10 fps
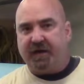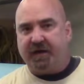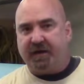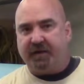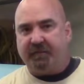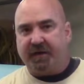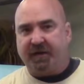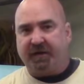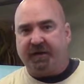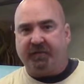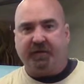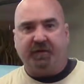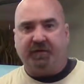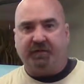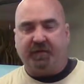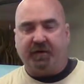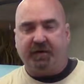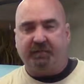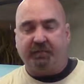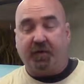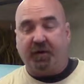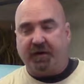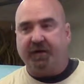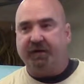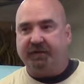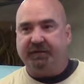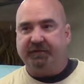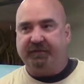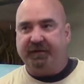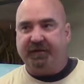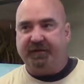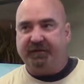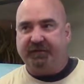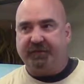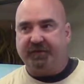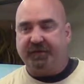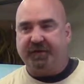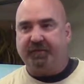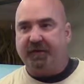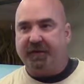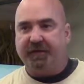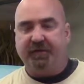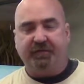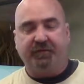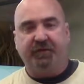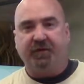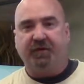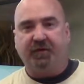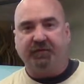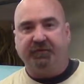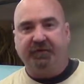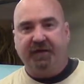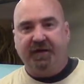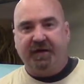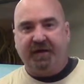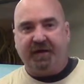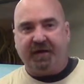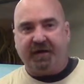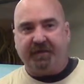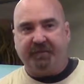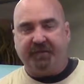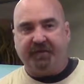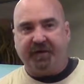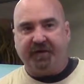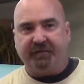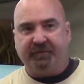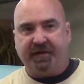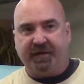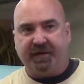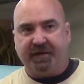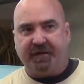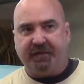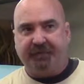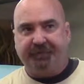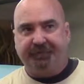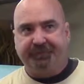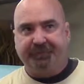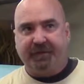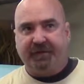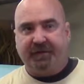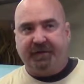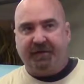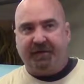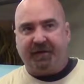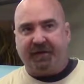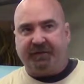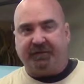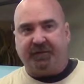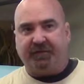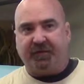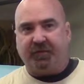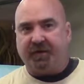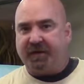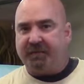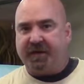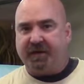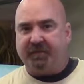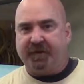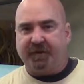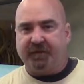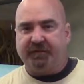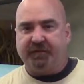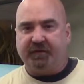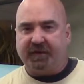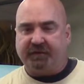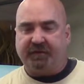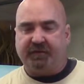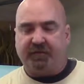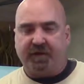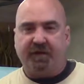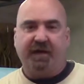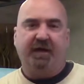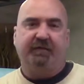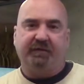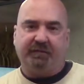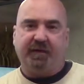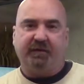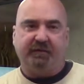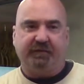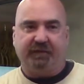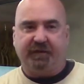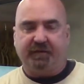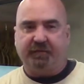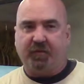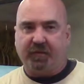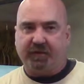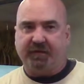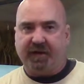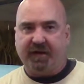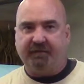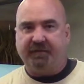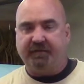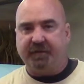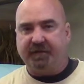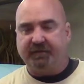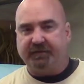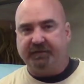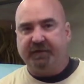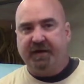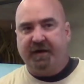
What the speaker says: I kind of like working with the product. It's sort of like Play-Doh for adults. It's kind of a I guess almost like a runny peanut butter. So you have to create cavity spaces and then pour it in the cavity spaces,